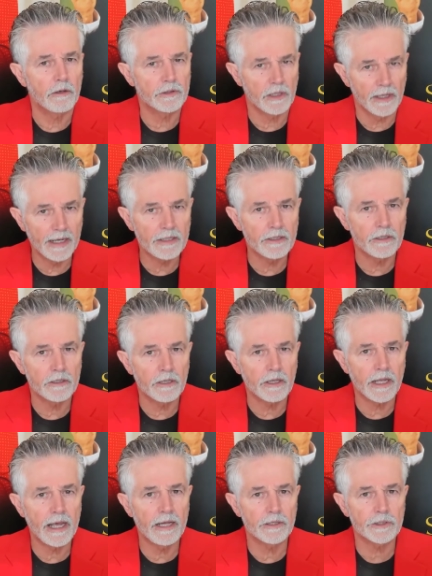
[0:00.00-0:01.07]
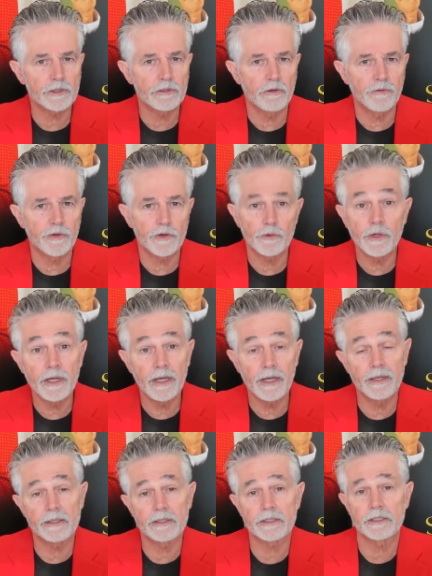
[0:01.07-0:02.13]
I was elected to the council for 3
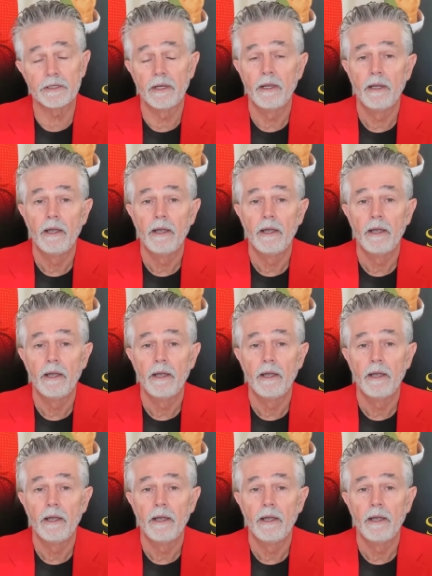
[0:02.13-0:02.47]
years,